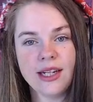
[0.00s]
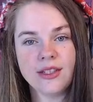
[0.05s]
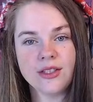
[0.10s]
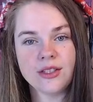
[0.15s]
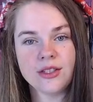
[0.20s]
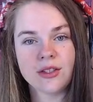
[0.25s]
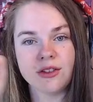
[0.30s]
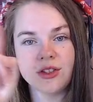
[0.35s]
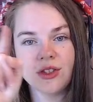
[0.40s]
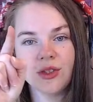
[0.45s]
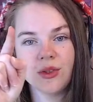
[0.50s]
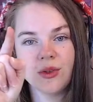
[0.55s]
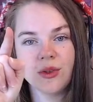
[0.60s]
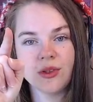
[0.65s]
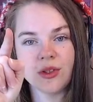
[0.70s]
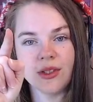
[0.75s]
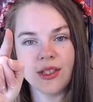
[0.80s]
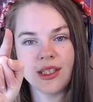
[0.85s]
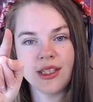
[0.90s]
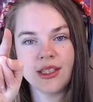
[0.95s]
just got
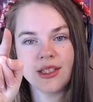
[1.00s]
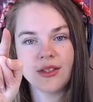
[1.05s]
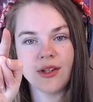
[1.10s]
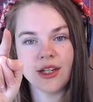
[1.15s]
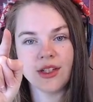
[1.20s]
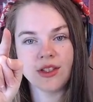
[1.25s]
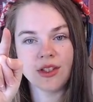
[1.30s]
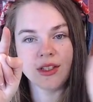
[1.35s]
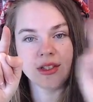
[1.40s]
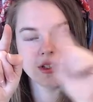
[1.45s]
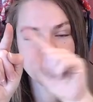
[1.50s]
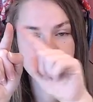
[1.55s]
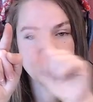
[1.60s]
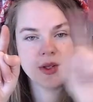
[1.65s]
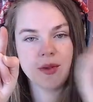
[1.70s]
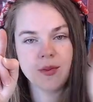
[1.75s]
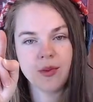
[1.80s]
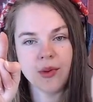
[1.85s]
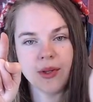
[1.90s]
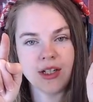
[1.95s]
shorter in this direction. So the
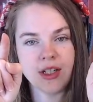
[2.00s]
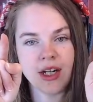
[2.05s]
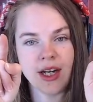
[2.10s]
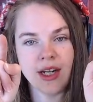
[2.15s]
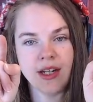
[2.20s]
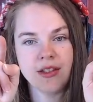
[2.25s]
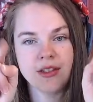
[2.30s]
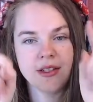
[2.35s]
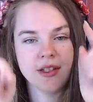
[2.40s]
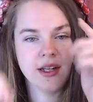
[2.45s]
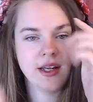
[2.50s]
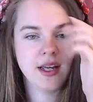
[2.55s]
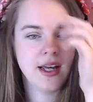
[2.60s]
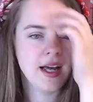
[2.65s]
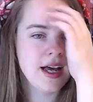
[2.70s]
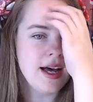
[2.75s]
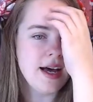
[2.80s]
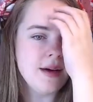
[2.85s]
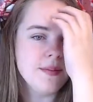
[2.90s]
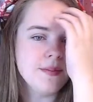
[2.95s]
middle point changed.
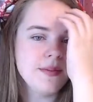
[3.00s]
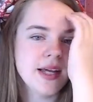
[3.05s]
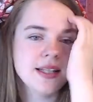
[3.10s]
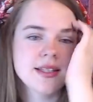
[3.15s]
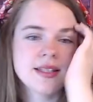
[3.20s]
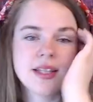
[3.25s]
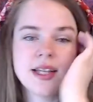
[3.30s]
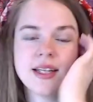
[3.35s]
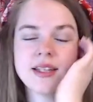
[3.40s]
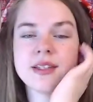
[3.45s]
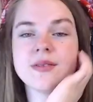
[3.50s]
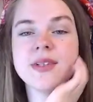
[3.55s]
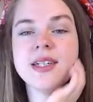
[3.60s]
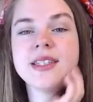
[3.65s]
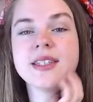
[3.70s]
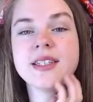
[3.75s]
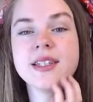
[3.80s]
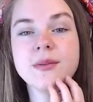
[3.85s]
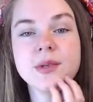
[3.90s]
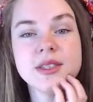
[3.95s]
That's the
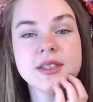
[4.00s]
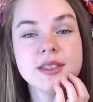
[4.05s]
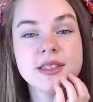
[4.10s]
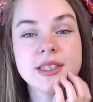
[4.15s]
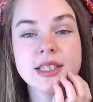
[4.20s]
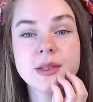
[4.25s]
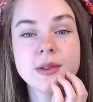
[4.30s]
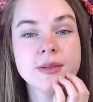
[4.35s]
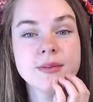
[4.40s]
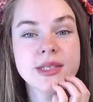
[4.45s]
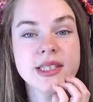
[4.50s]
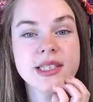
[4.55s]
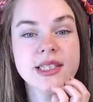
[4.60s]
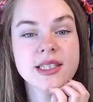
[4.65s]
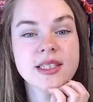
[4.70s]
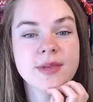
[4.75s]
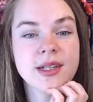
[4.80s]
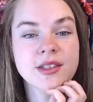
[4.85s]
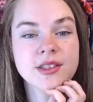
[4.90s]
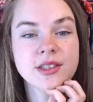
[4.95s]
reason. It wasn't because there was a missing
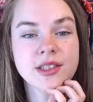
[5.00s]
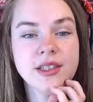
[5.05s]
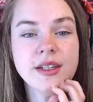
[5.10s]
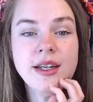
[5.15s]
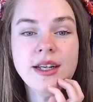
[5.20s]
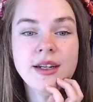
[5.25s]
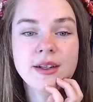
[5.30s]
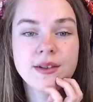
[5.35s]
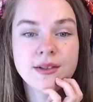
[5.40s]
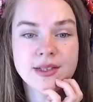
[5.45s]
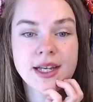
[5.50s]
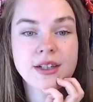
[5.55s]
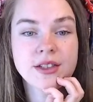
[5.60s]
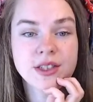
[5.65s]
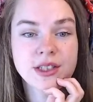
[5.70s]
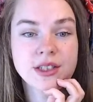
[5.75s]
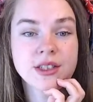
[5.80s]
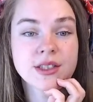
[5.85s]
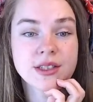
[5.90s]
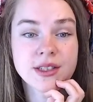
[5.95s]
dimension. It was
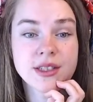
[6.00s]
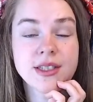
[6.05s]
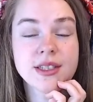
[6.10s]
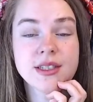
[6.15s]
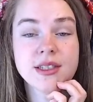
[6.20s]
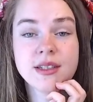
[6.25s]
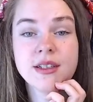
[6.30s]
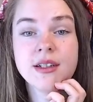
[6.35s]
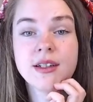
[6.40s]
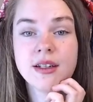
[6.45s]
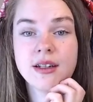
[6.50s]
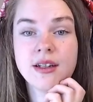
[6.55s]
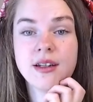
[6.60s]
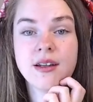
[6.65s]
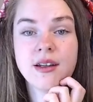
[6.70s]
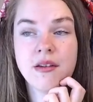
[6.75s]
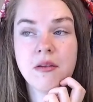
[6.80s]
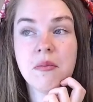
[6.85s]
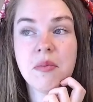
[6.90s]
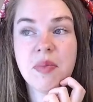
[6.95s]
actually just because
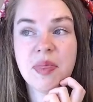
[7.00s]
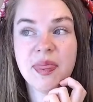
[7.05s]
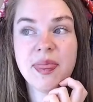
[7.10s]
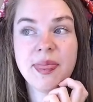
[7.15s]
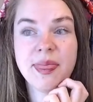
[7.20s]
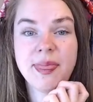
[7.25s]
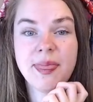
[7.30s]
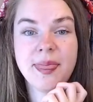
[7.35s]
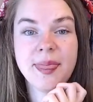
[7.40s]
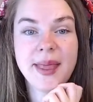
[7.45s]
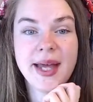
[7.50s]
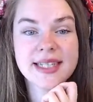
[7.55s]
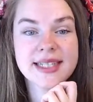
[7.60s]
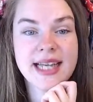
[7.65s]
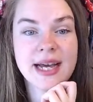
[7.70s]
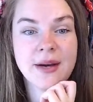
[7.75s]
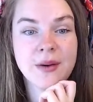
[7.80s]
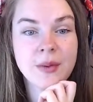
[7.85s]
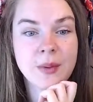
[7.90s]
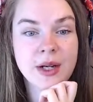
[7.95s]
that's
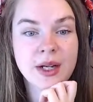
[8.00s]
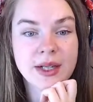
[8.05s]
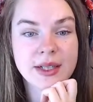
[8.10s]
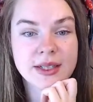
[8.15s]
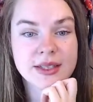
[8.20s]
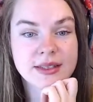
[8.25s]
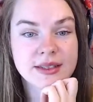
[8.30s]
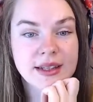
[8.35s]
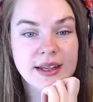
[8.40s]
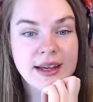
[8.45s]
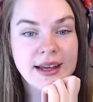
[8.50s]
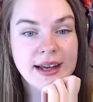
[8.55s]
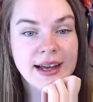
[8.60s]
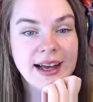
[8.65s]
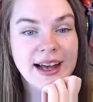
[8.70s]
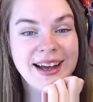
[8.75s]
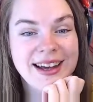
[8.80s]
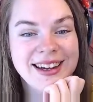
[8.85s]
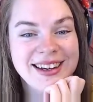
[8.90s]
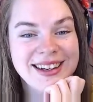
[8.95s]
how it works.
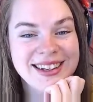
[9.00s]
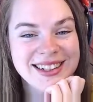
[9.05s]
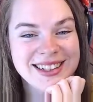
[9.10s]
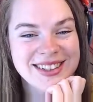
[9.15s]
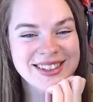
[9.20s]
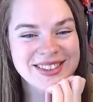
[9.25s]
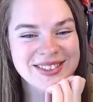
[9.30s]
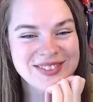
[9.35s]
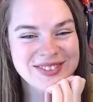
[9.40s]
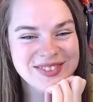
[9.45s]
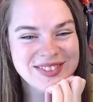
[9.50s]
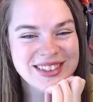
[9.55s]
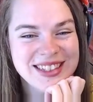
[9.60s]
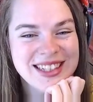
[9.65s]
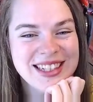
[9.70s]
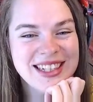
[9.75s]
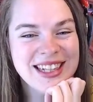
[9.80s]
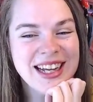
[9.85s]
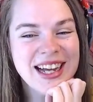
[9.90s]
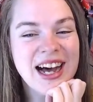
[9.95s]

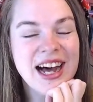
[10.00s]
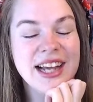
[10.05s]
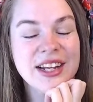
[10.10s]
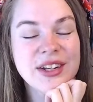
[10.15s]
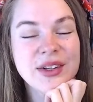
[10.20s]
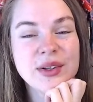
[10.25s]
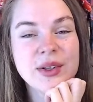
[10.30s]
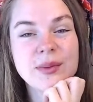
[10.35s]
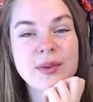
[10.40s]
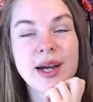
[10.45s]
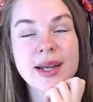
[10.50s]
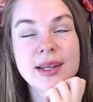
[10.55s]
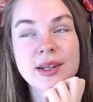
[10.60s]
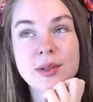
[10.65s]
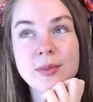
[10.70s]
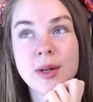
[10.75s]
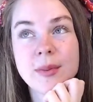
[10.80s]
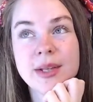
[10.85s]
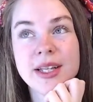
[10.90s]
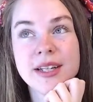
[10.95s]
I
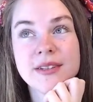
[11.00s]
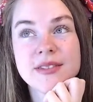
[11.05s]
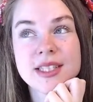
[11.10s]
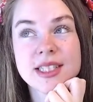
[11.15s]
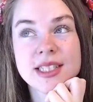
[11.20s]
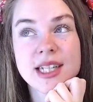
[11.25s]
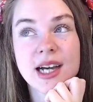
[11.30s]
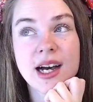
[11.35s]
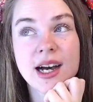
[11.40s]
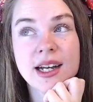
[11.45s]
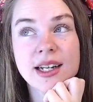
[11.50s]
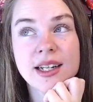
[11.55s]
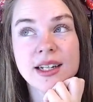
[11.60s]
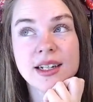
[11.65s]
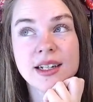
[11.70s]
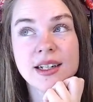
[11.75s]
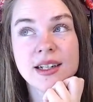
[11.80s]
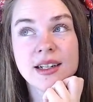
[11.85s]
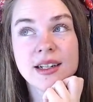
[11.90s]
could probably have started